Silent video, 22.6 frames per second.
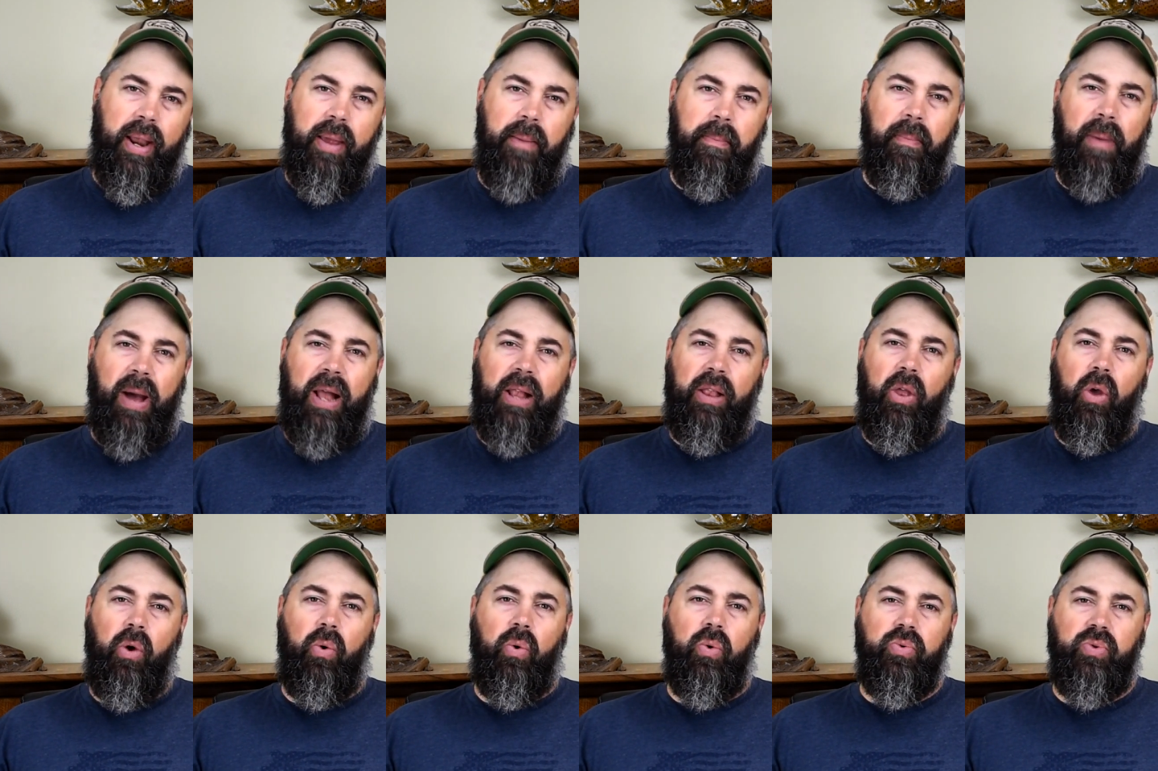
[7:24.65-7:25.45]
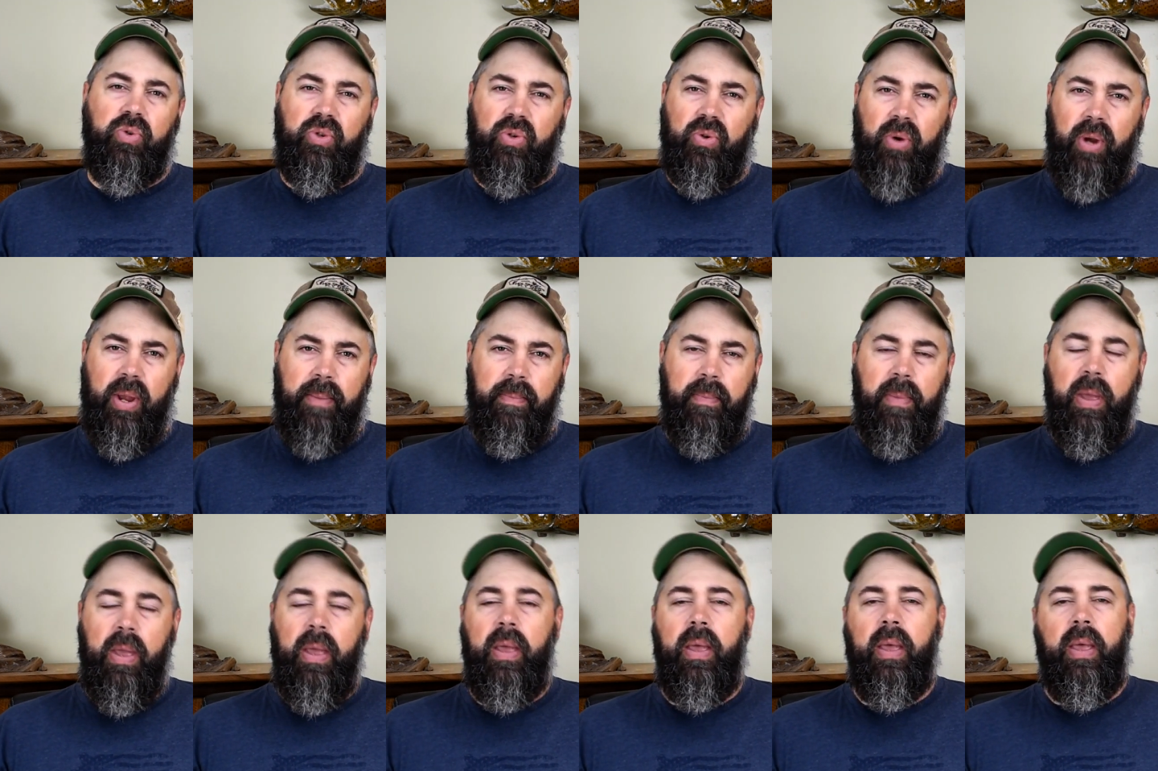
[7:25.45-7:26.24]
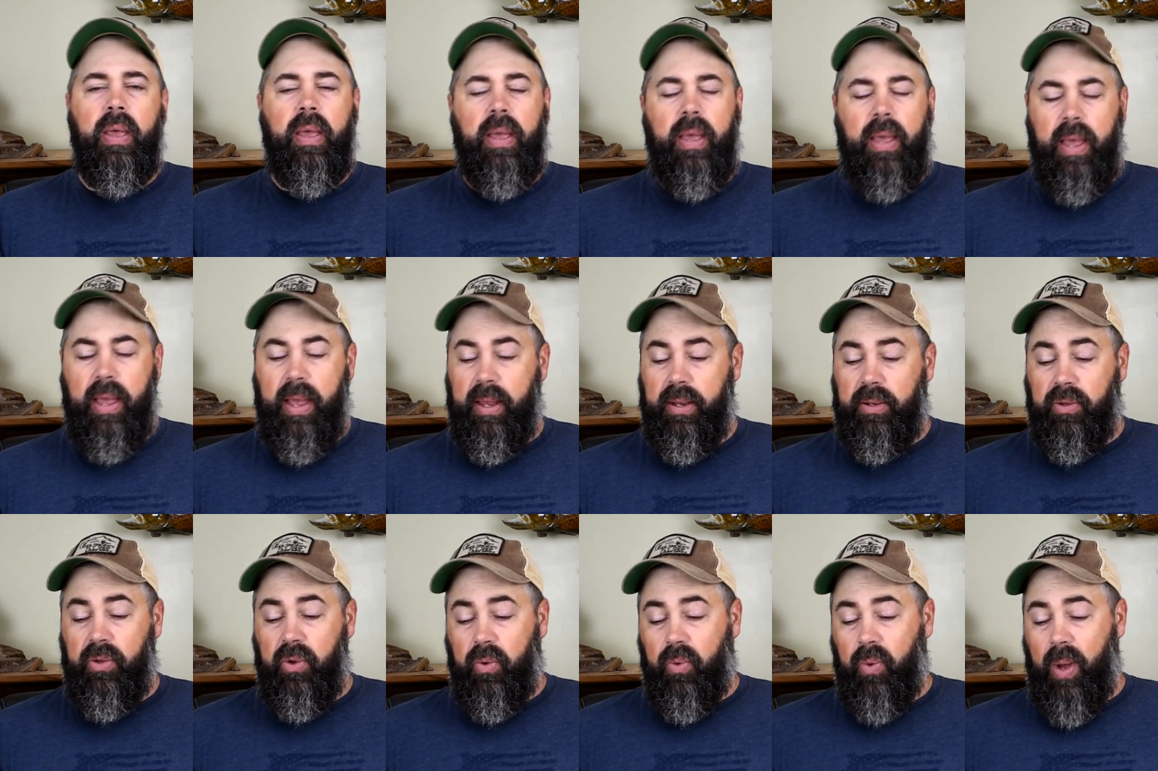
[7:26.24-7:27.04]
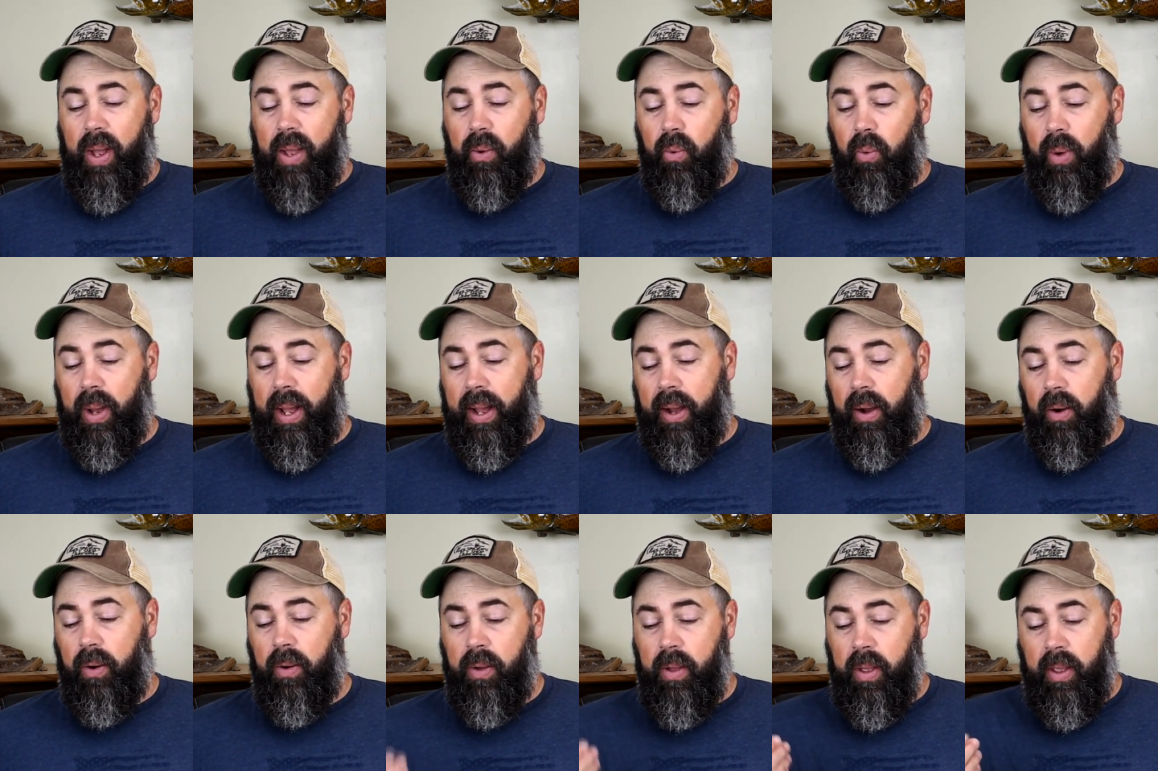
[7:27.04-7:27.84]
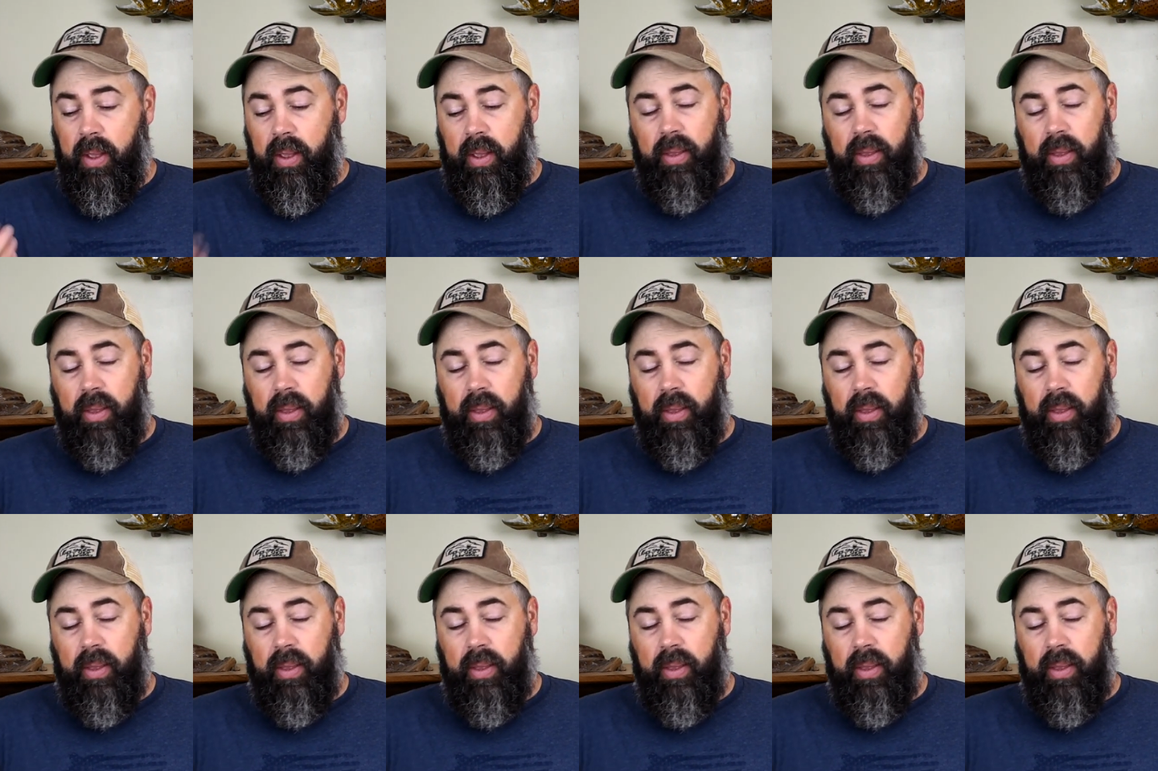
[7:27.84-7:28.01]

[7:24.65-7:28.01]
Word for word: in my local stream and do quite well.